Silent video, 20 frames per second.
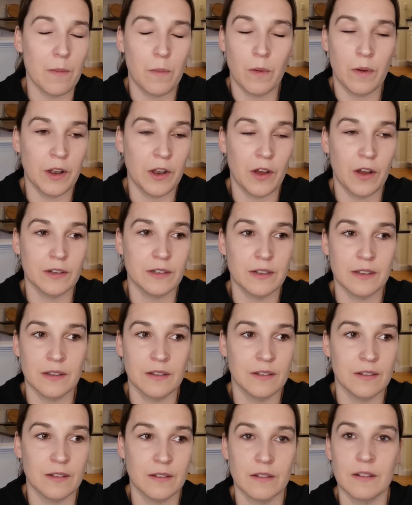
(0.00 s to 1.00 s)
will not,
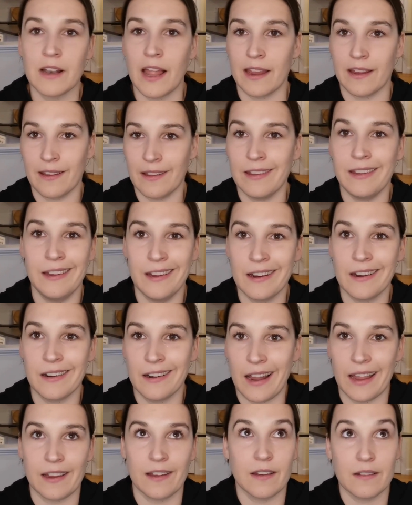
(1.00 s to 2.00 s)
like
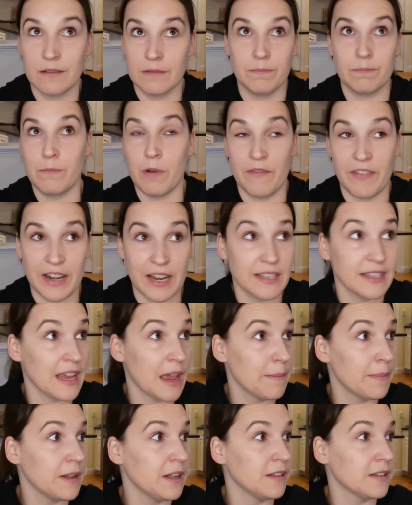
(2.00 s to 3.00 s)
here, like perfect
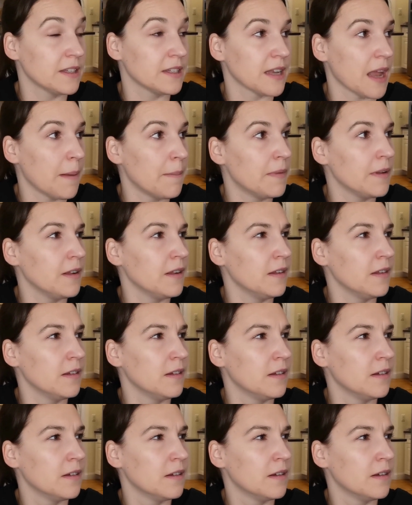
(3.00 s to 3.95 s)
example, stumble